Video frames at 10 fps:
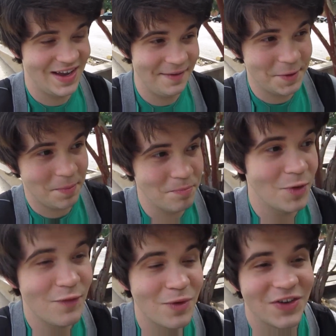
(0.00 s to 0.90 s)
I have to
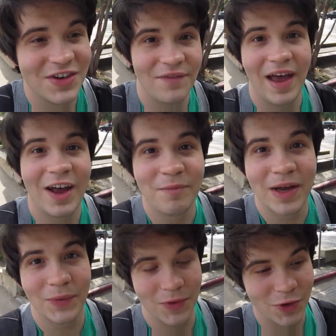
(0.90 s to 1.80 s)
move more stuff out of
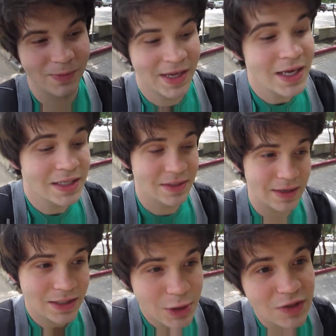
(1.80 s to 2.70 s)
my room. So
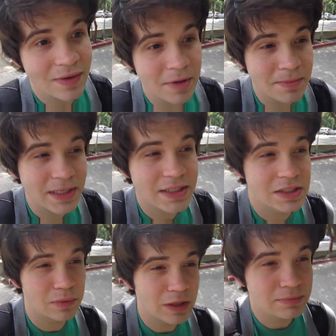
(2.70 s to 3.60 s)
I don't know if I'm gonna make it to
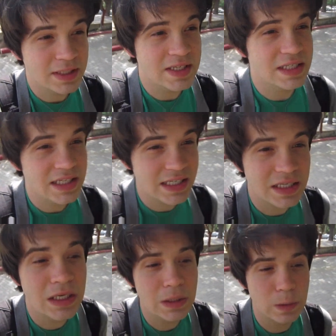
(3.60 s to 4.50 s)
the dwelling place tonight.
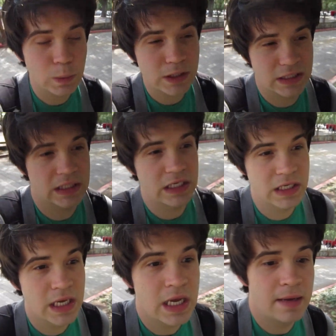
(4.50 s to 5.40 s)
We'll see,
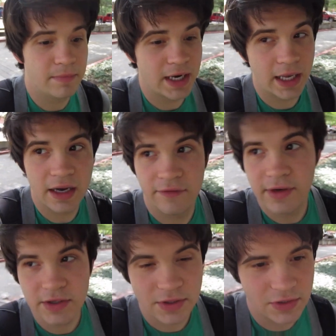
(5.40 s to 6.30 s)
but I gotta
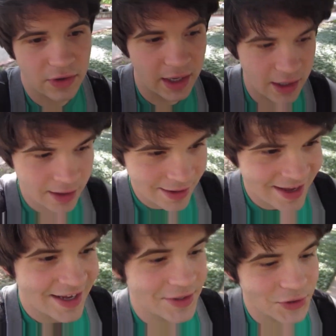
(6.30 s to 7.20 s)
finish this trek
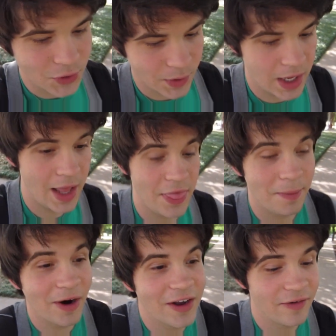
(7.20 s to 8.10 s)
to the
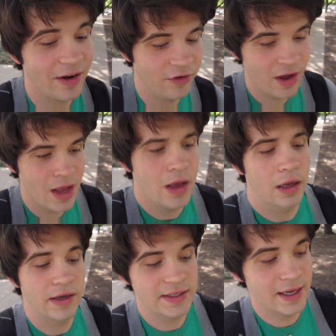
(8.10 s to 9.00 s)
parking garage
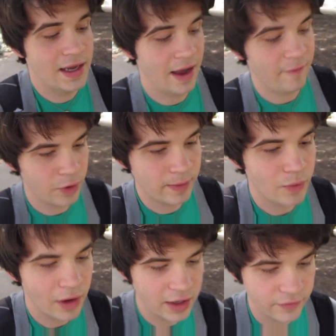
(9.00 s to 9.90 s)
because I've only
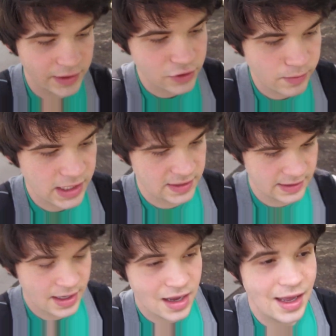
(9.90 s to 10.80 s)
been walking for like two minutes
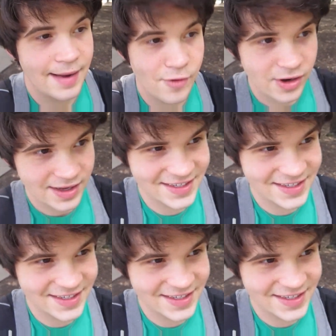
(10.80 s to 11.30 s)
and I'm already